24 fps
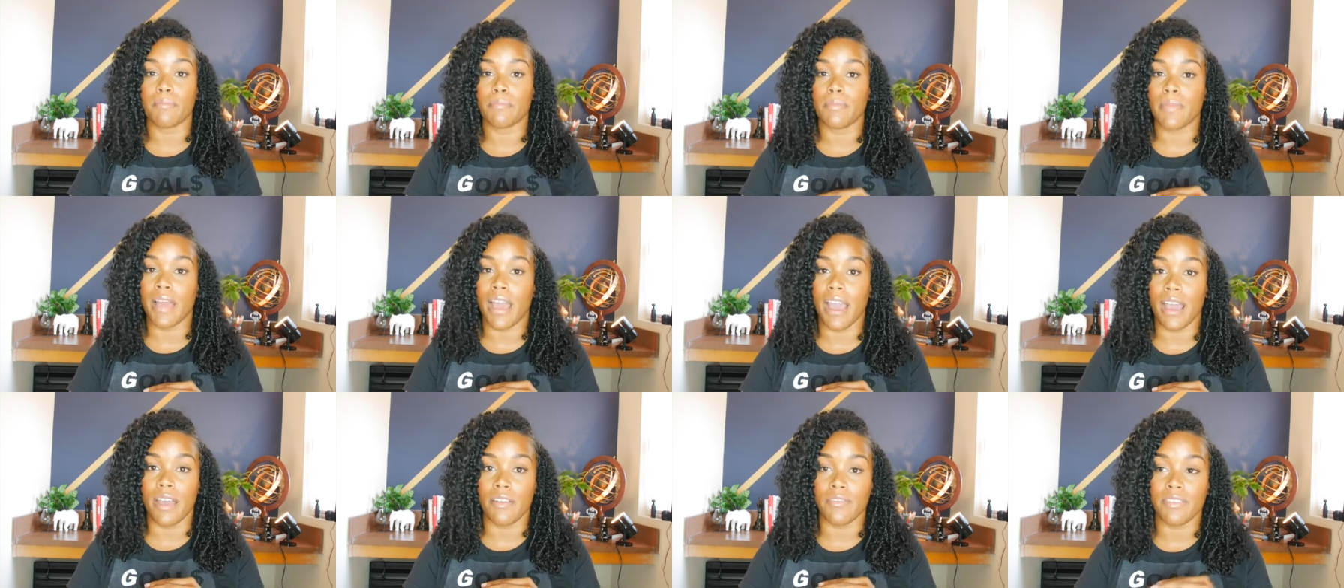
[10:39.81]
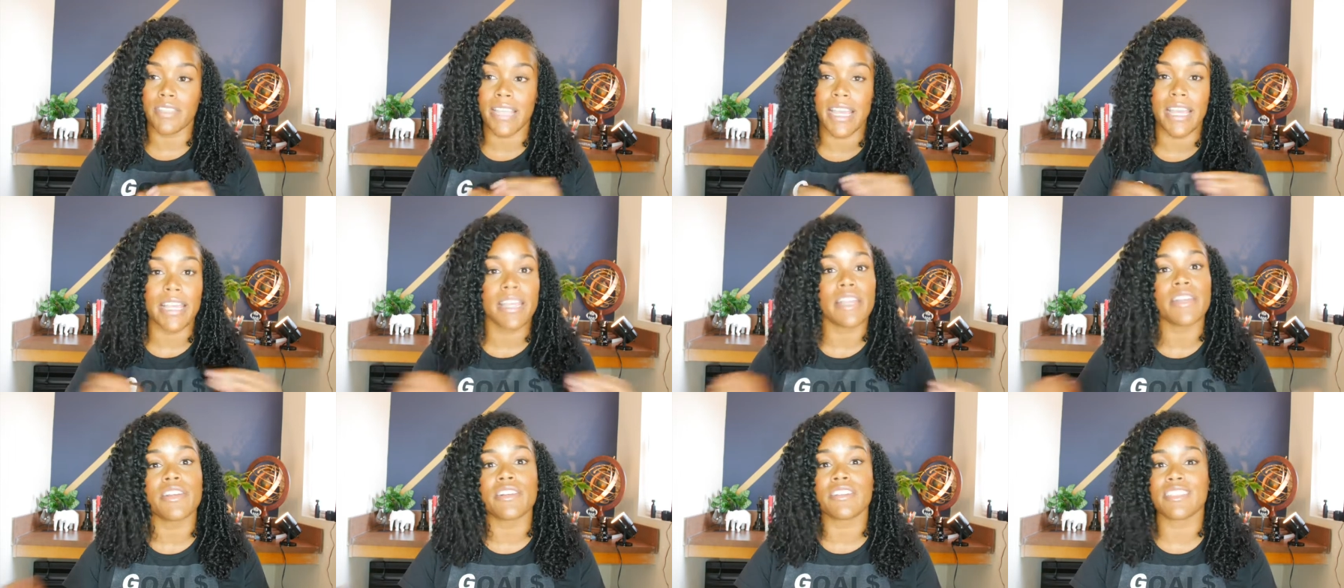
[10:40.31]
I've
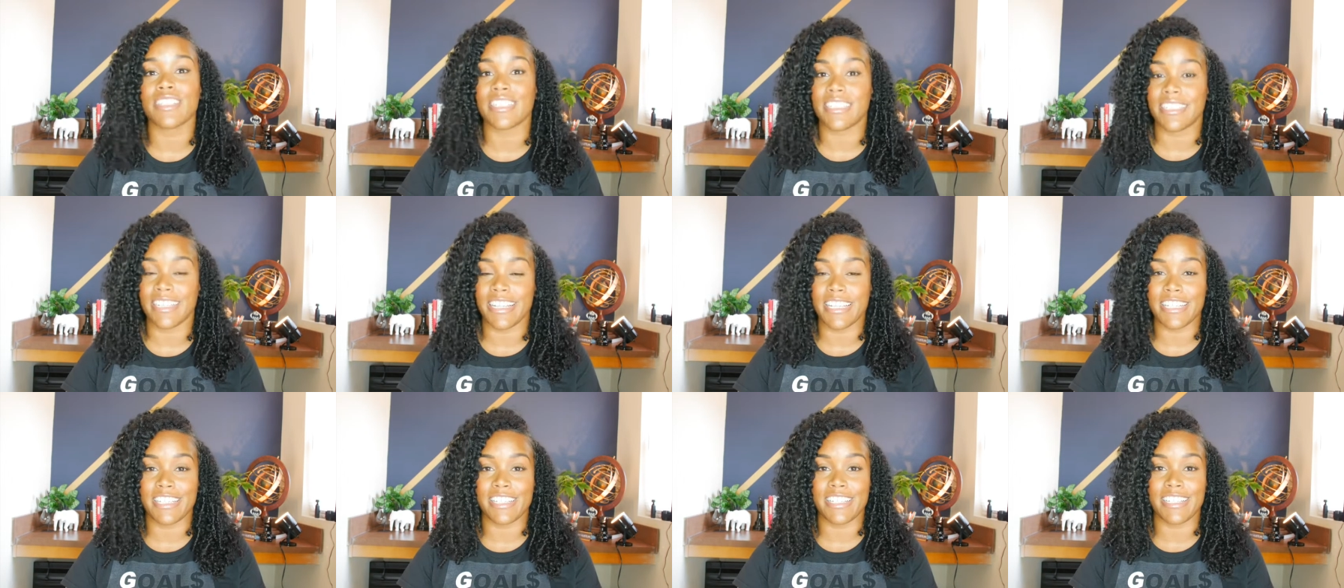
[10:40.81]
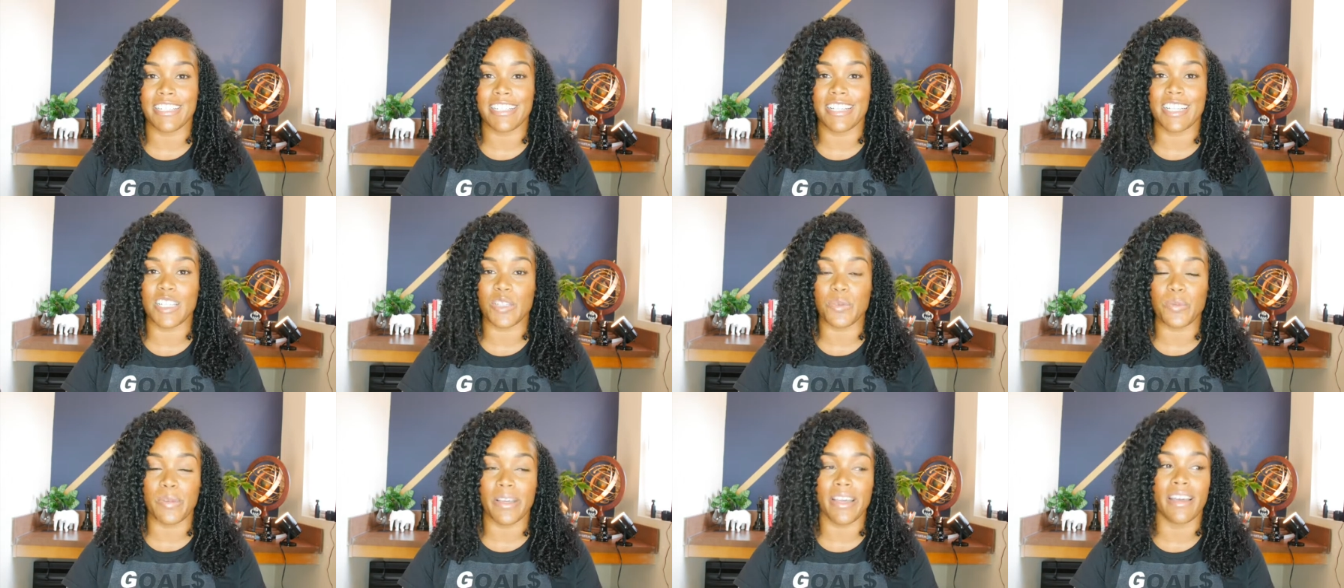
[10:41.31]
taken your suggestions
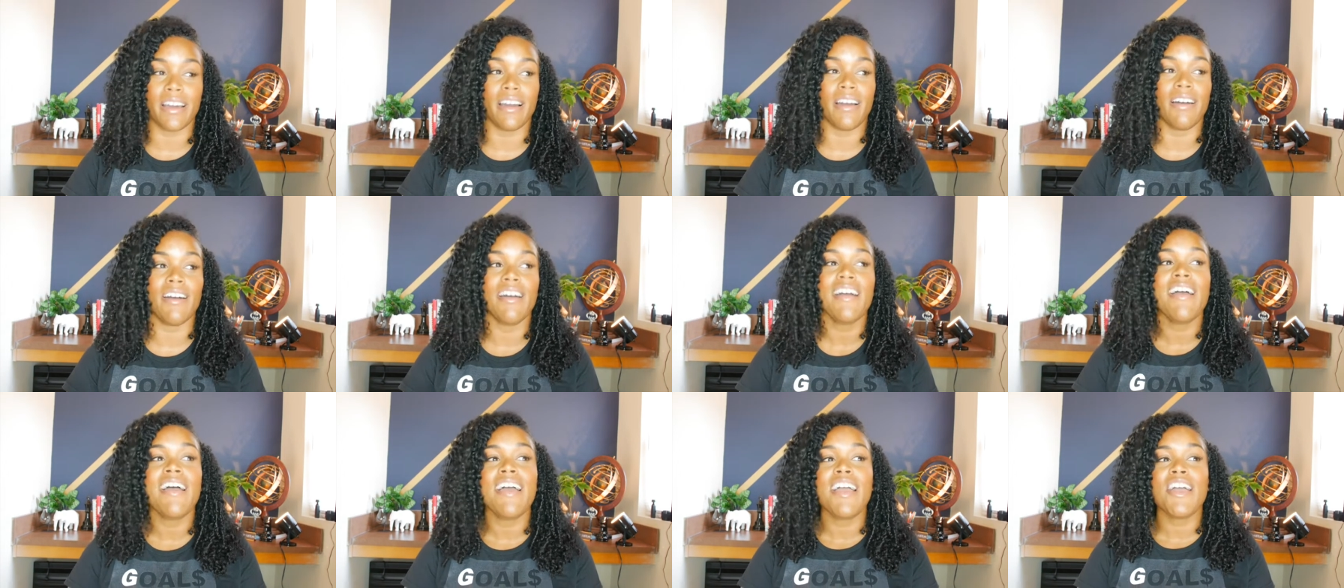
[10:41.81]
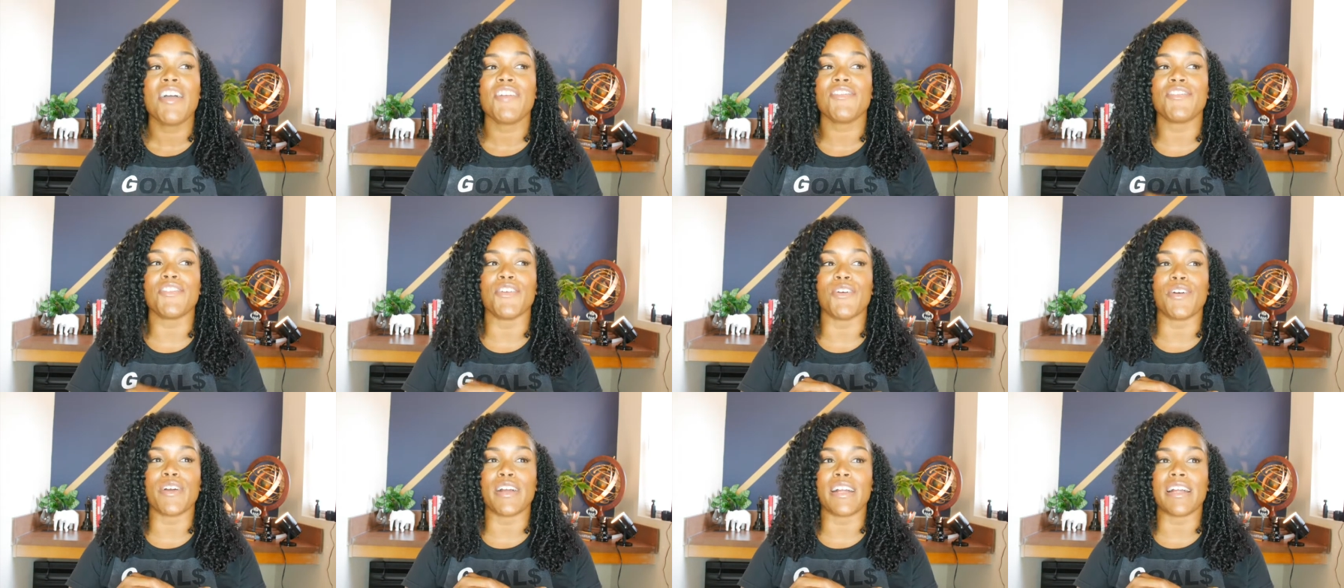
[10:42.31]
as well
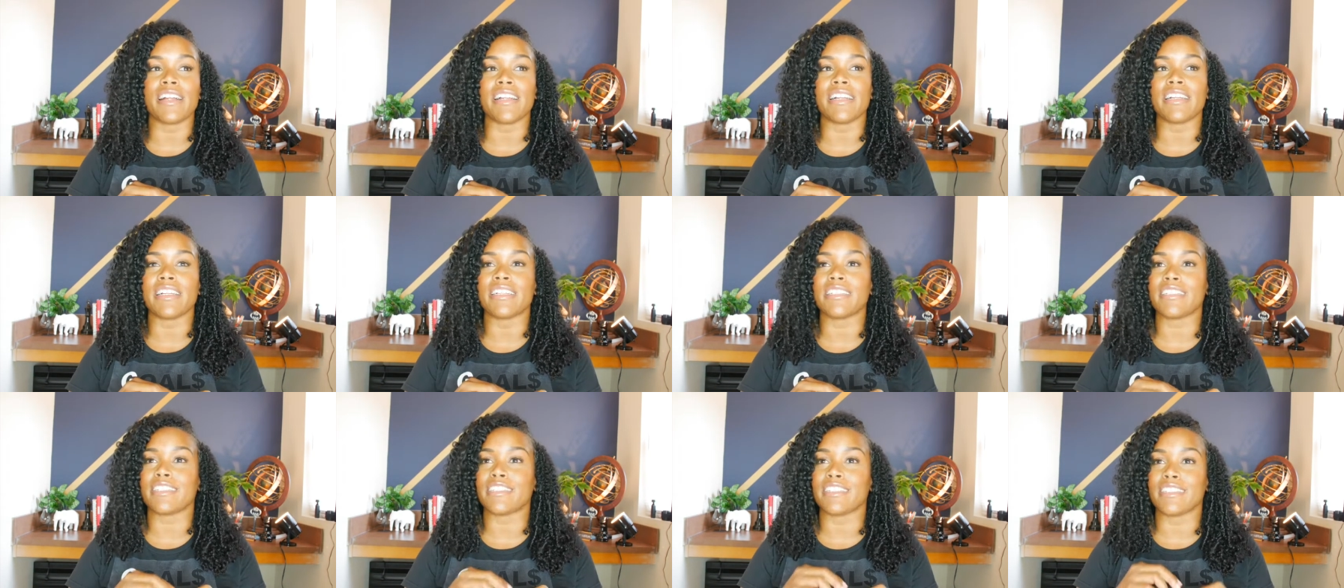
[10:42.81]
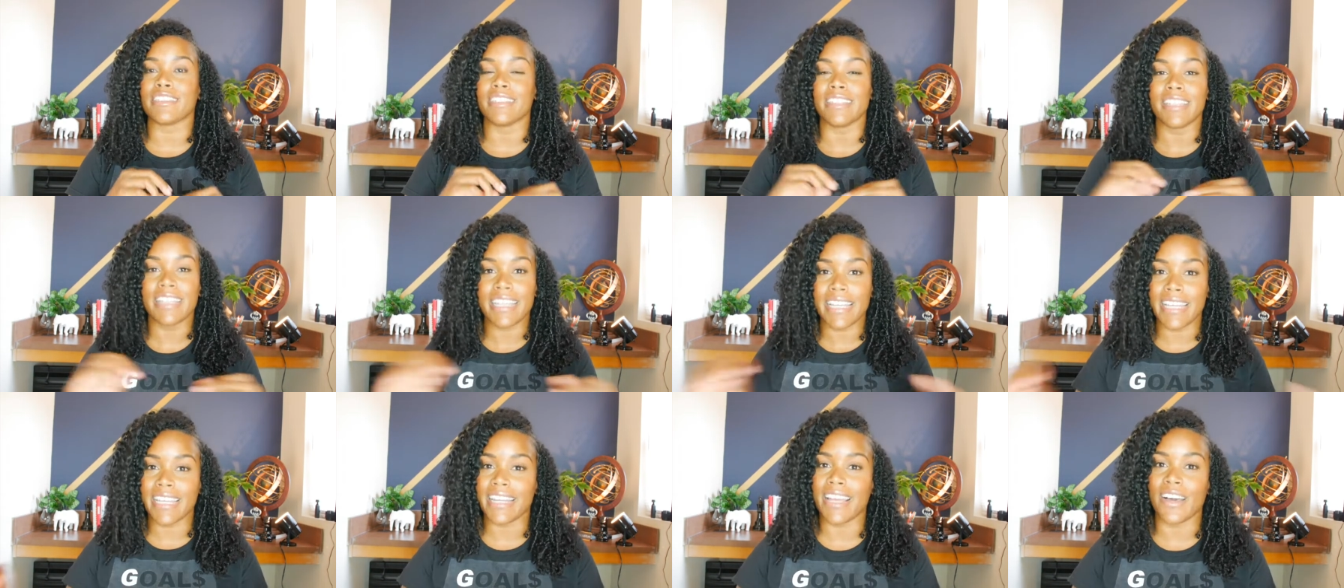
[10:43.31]
for
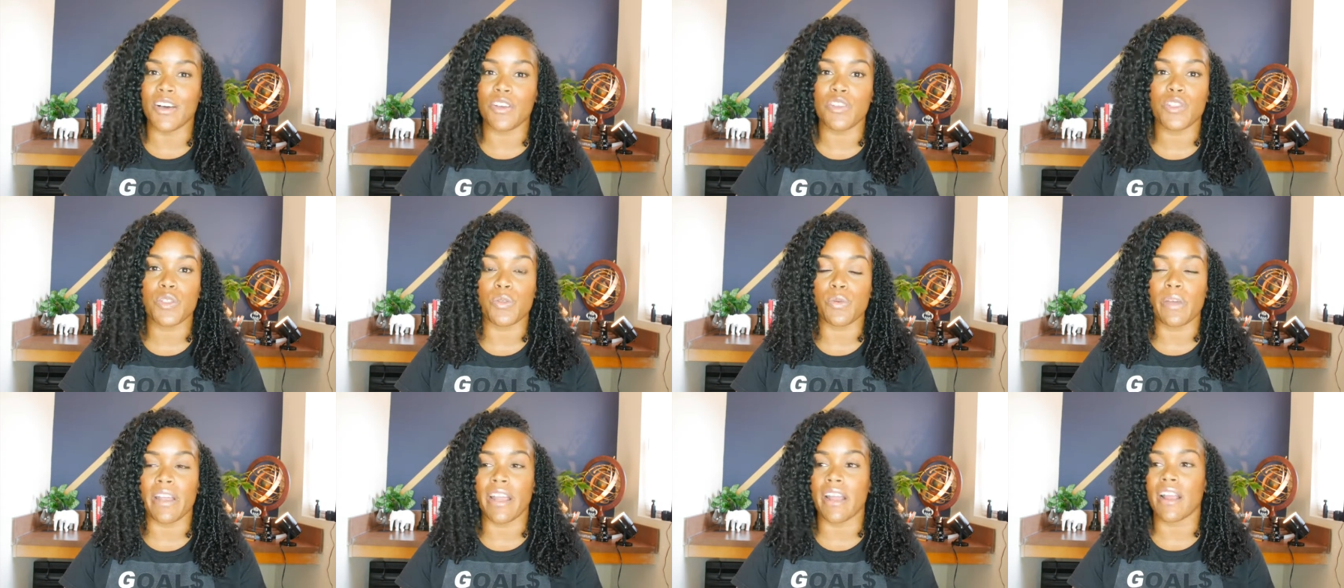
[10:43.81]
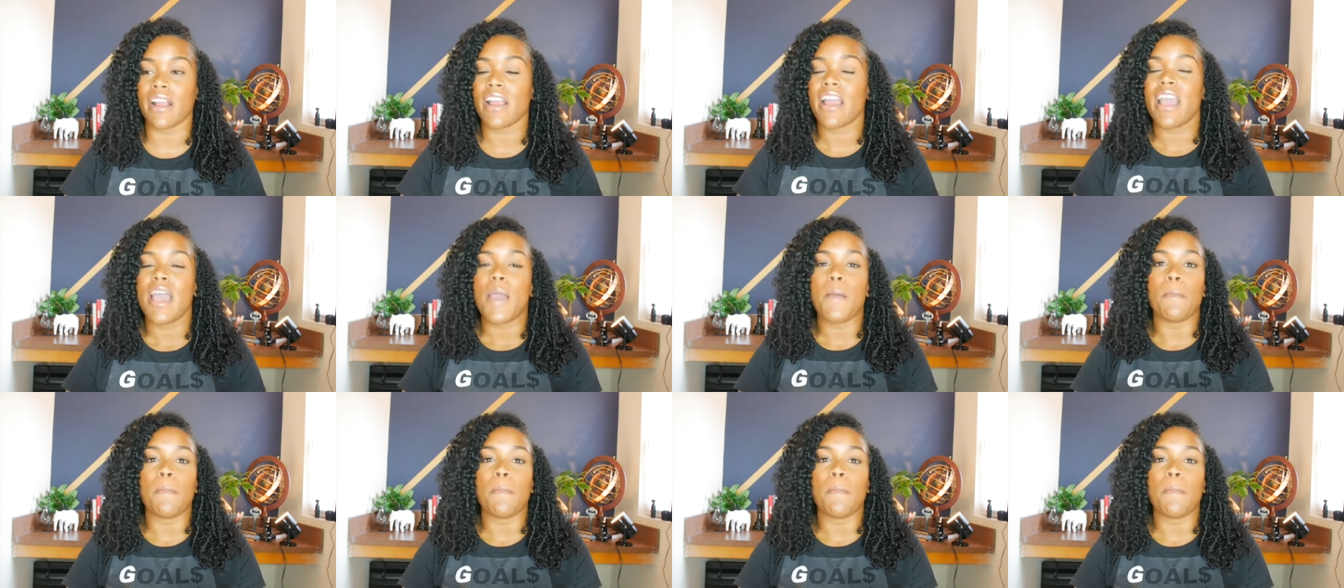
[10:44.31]
looking elsewhere,